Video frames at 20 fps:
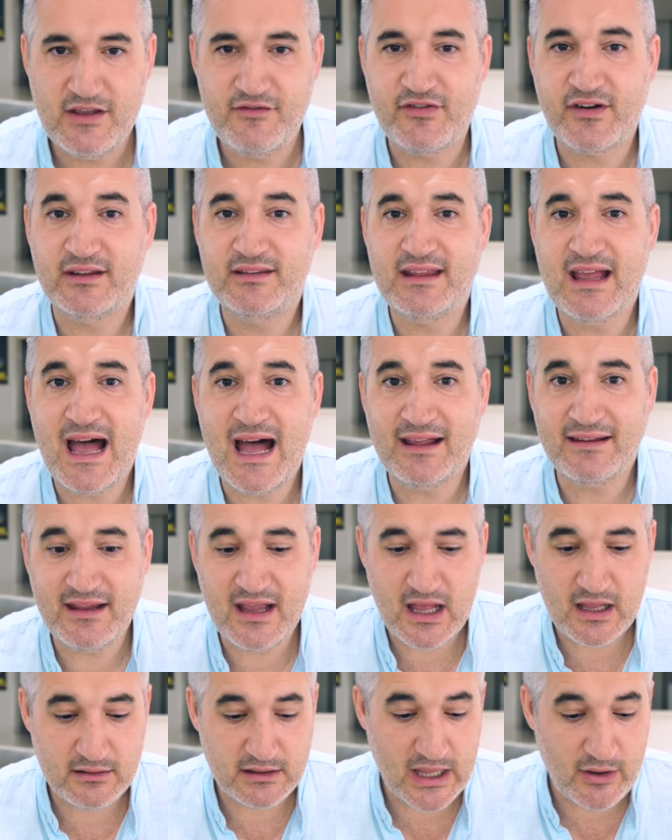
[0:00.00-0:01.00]
The
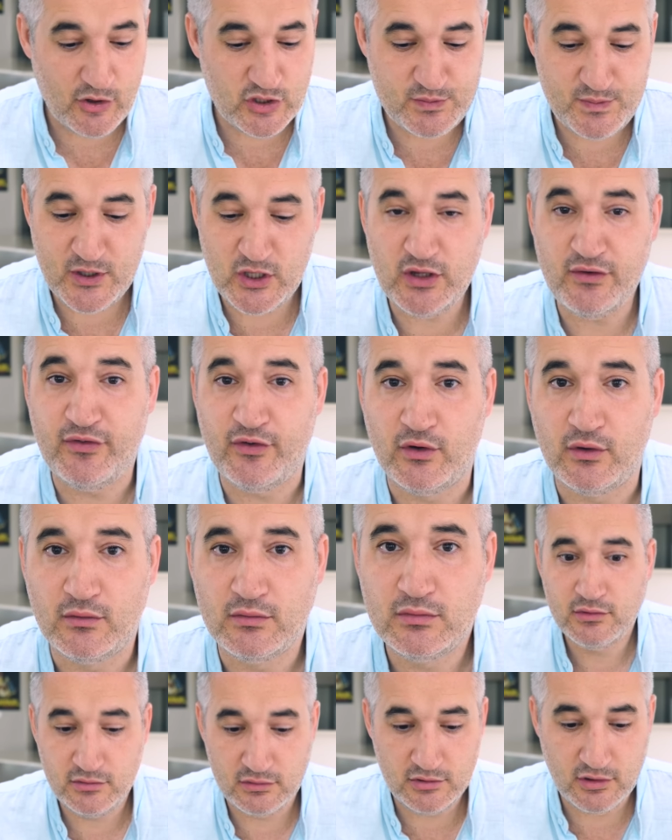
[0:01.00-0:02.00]
frittata, that was beautiful.
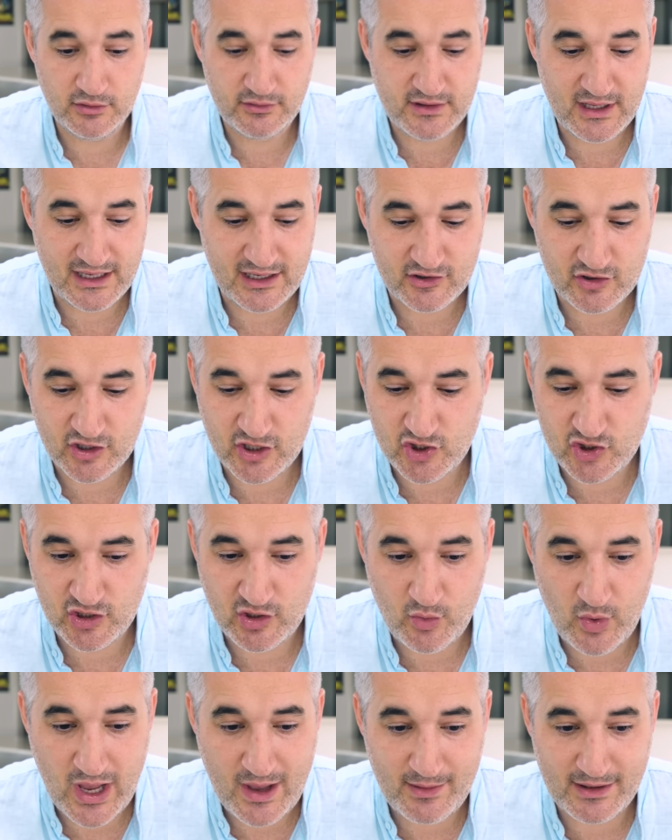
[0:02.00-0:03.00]
Not done in a
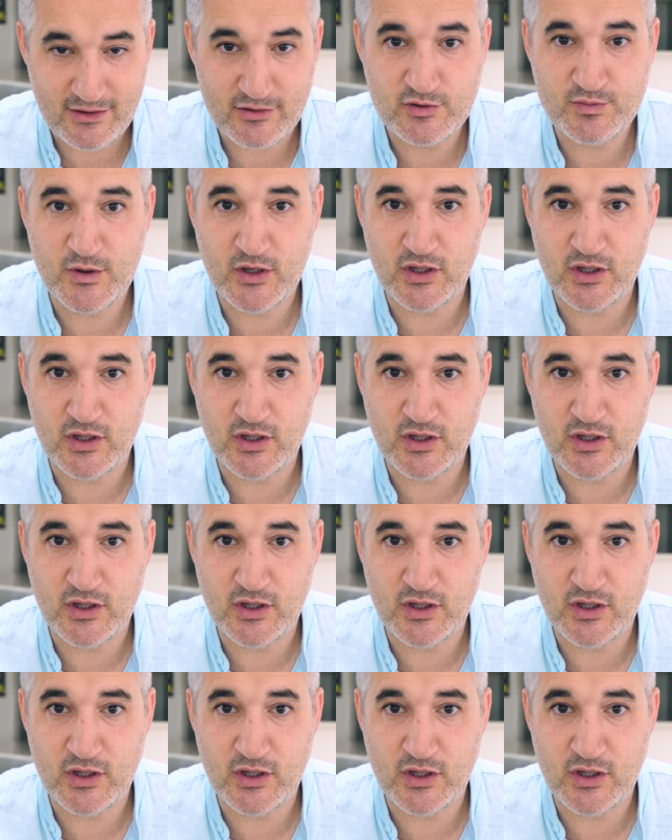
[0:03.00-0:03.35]
traditional way, but it was